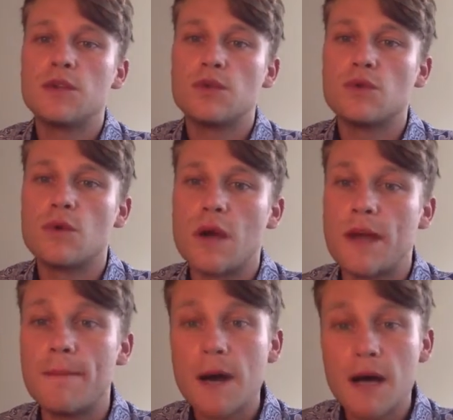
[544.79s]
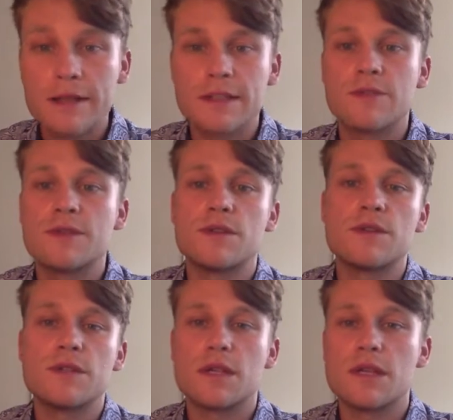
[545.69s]
to a positive
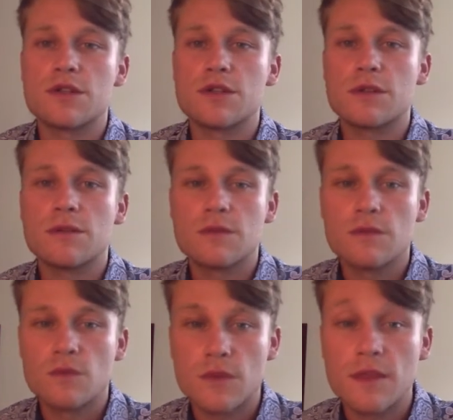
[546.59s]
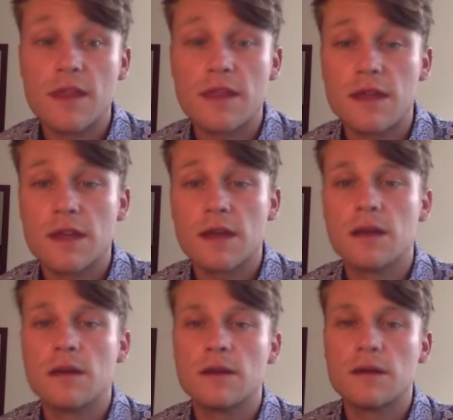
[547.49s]
association with that thing,
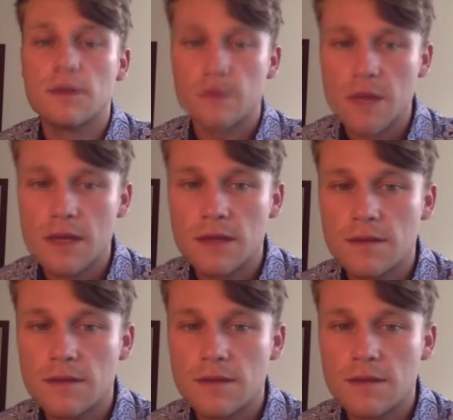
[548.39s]
right?